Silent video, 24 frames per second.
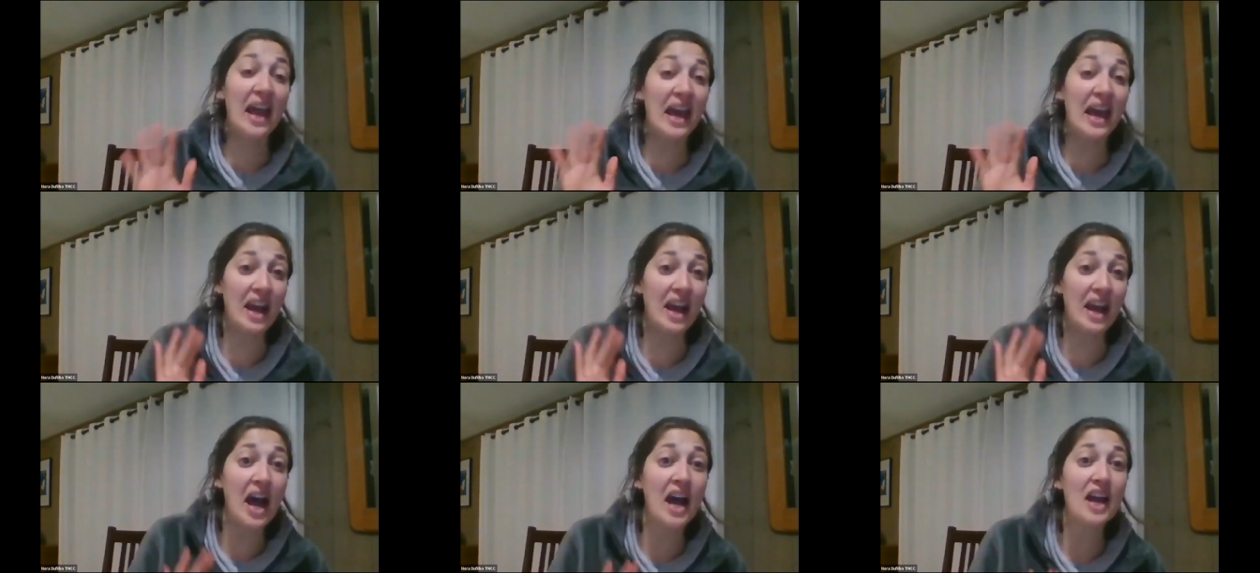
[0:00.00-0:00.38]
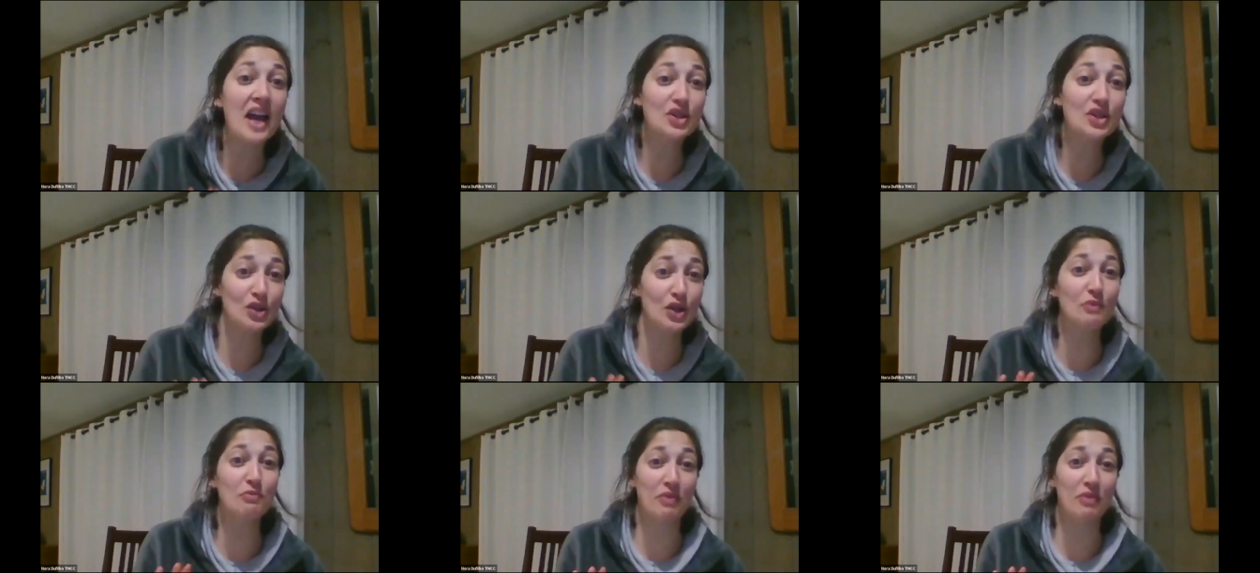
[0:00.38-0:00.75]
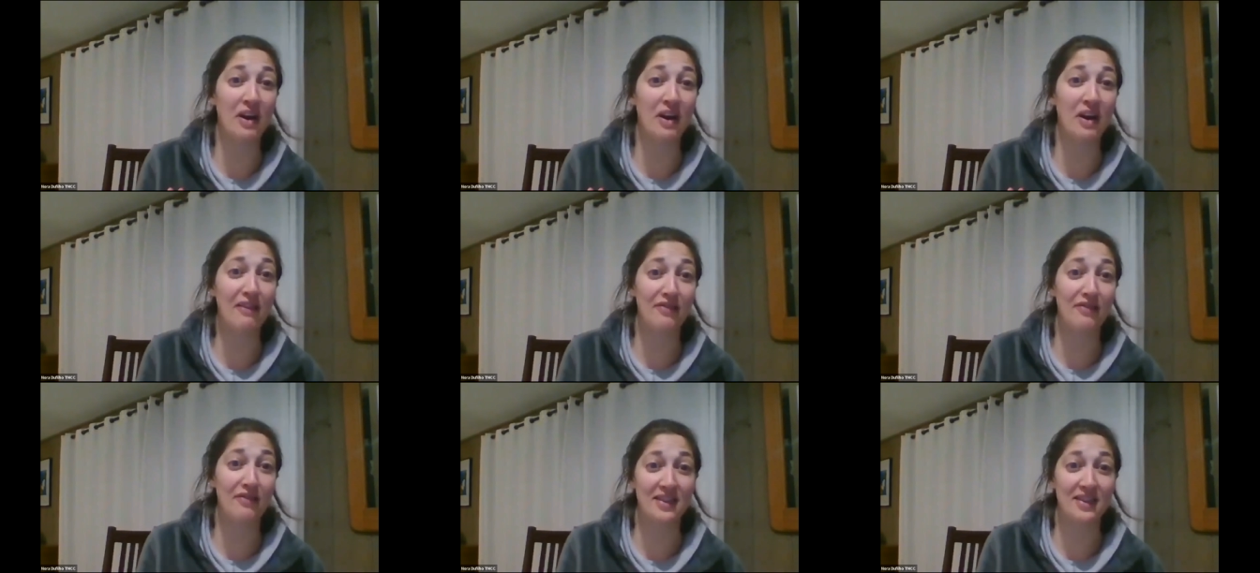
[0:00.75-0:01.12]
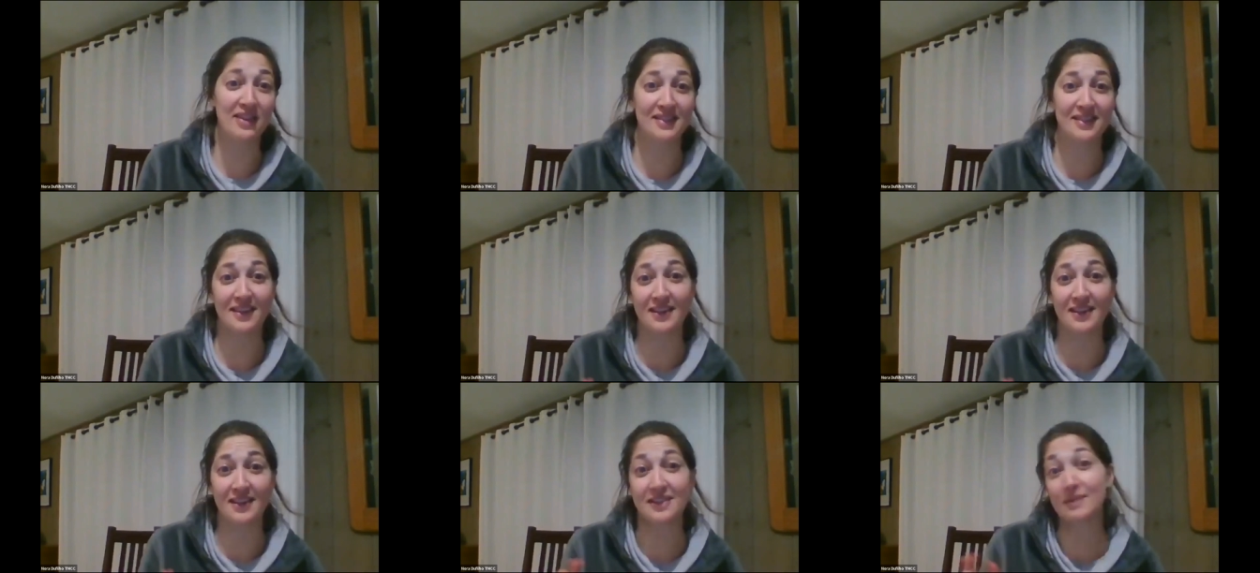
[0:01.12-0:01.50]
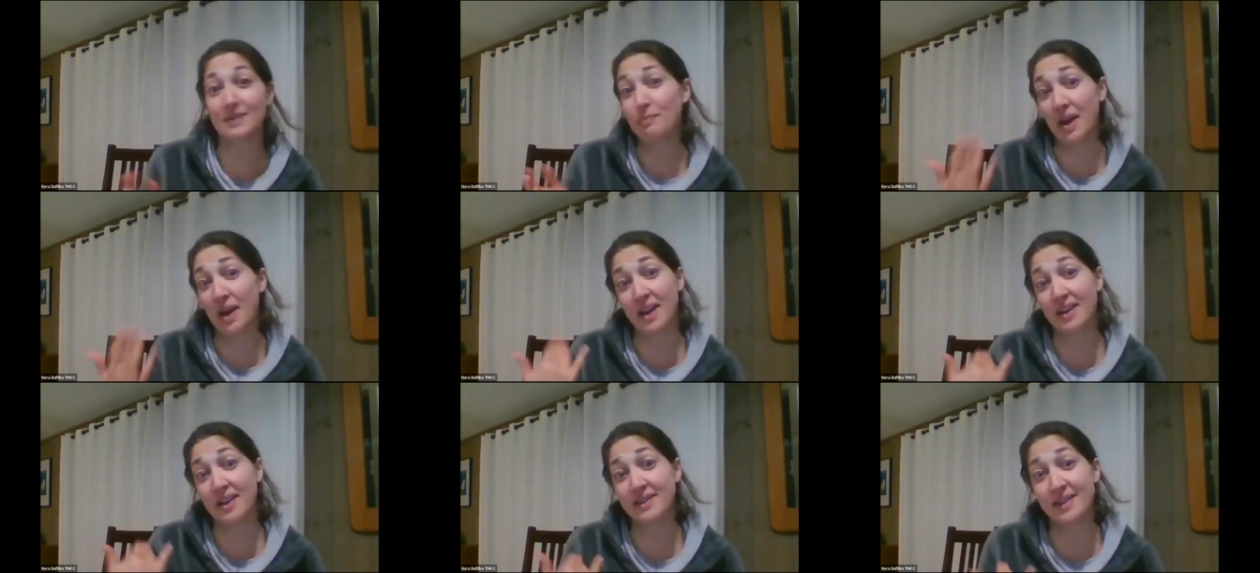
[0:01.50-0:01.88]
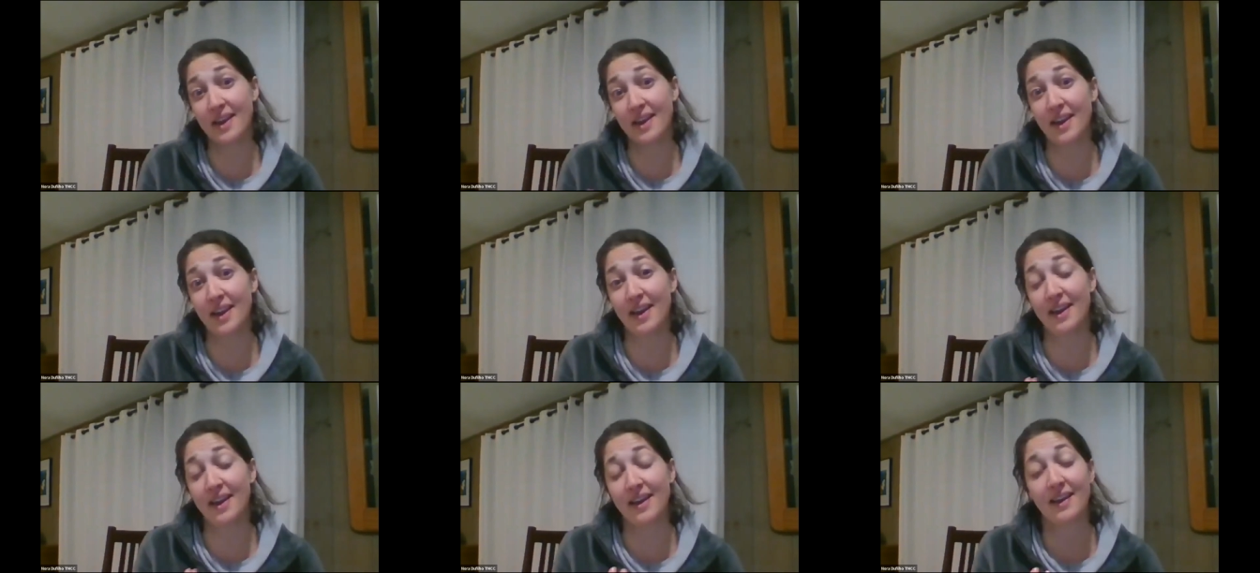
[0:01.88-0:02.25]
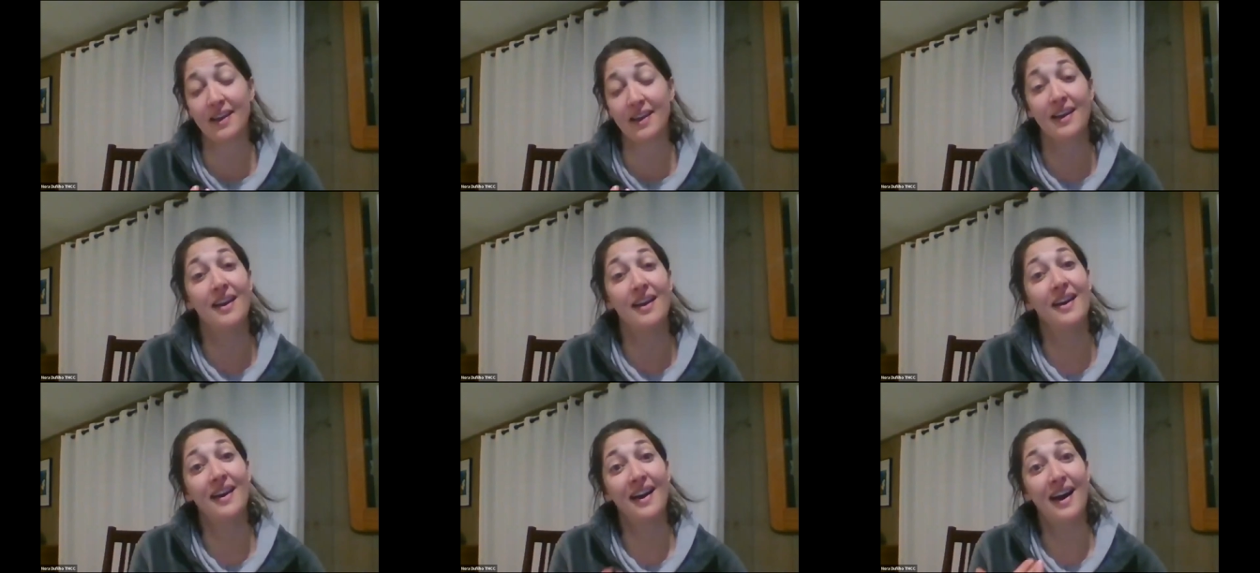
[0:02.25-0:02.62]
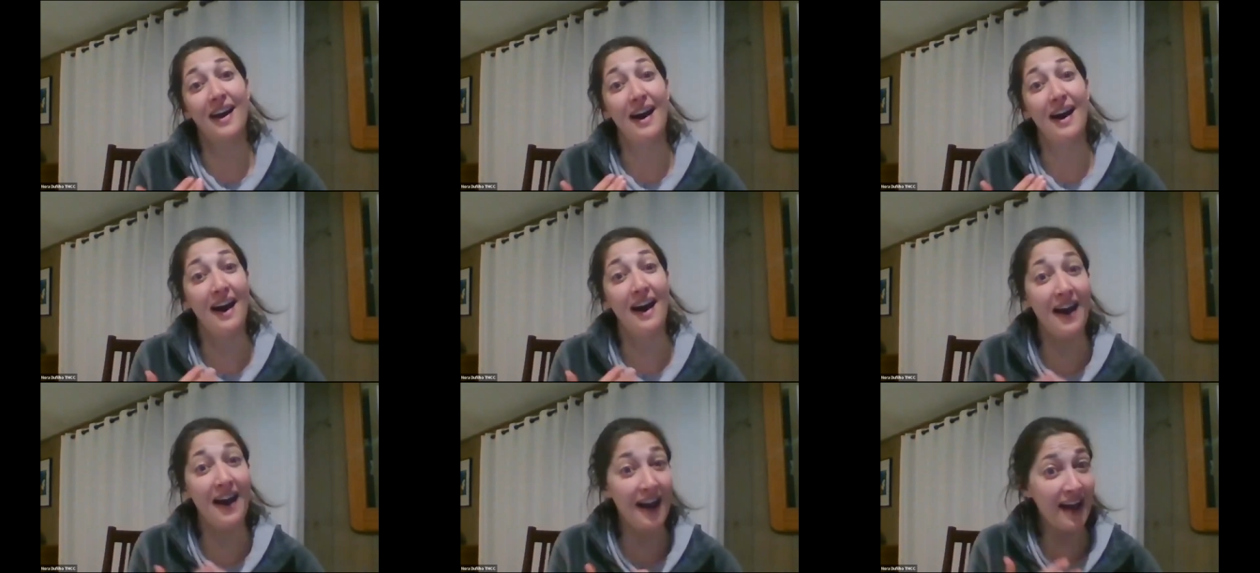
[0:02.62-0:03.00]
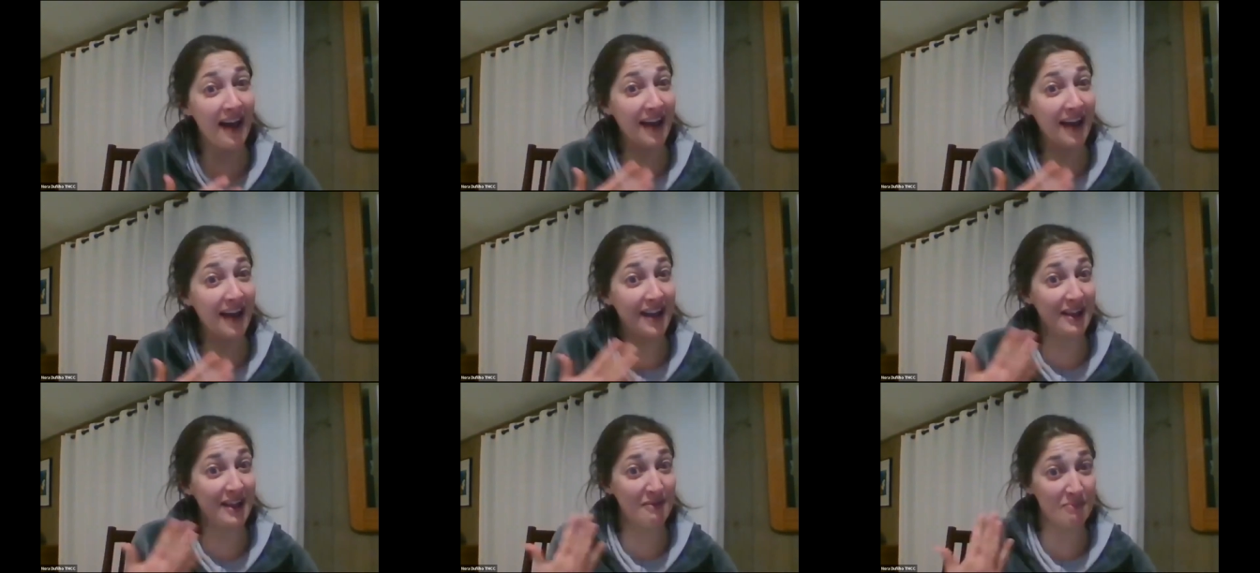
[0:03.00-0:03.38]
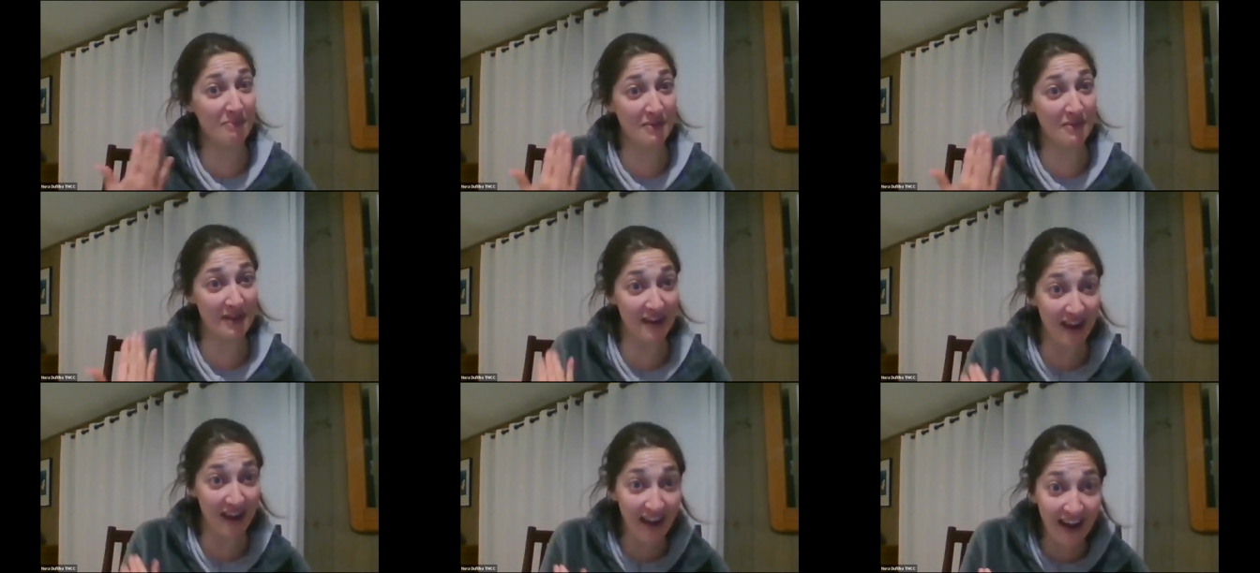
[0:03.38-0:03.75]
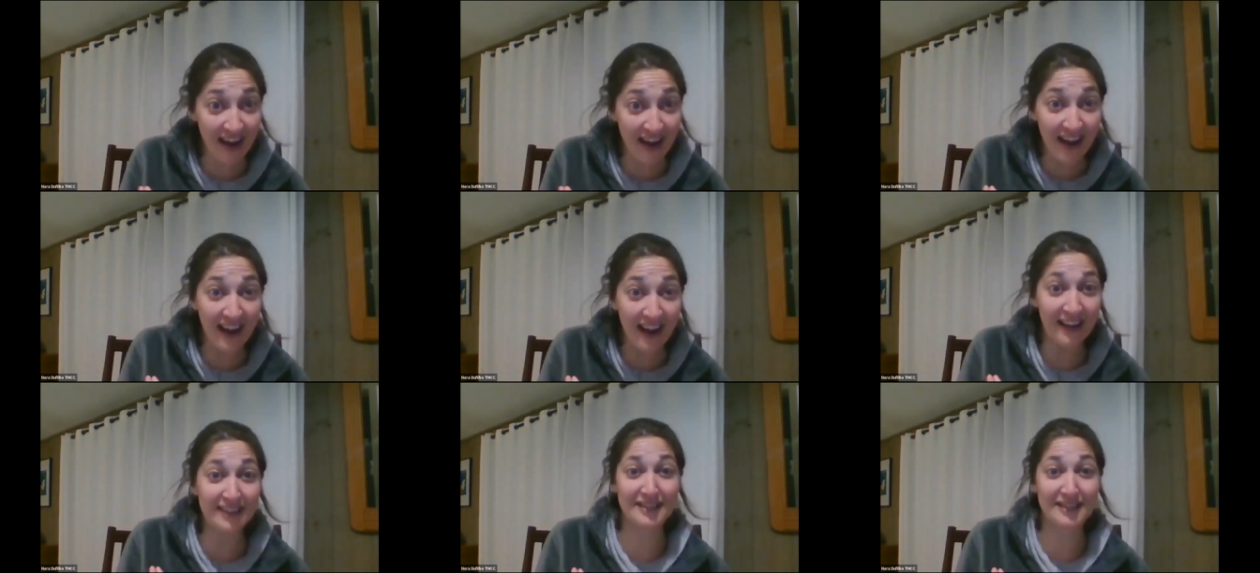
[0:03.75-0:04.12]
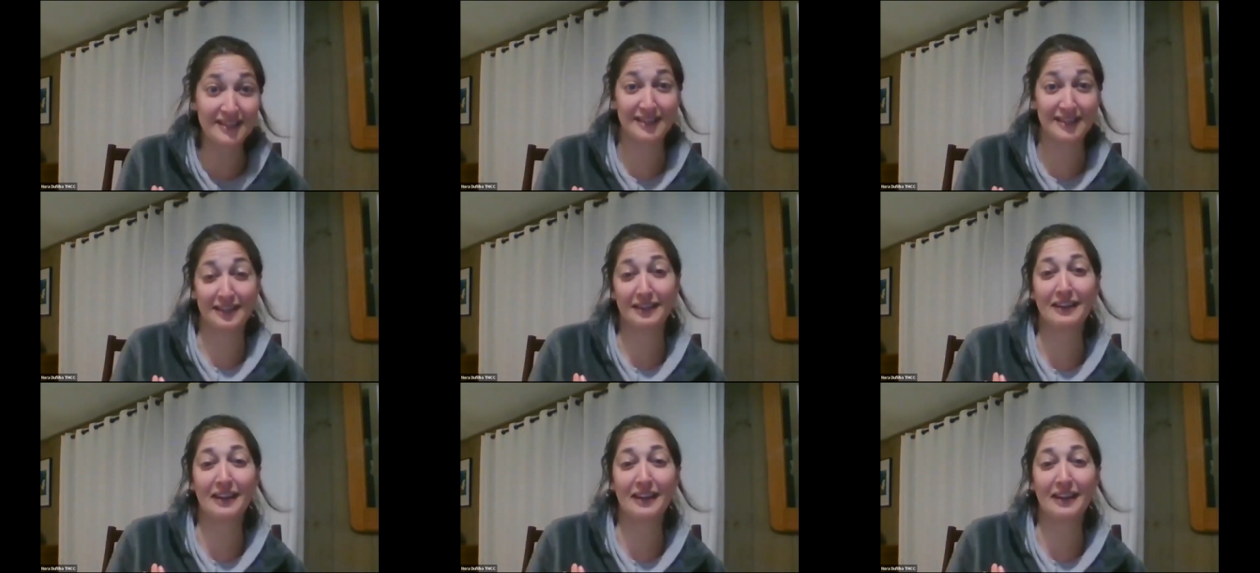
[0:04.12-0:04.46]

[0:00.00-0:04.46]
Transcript: and I should preface this by saying, I am not.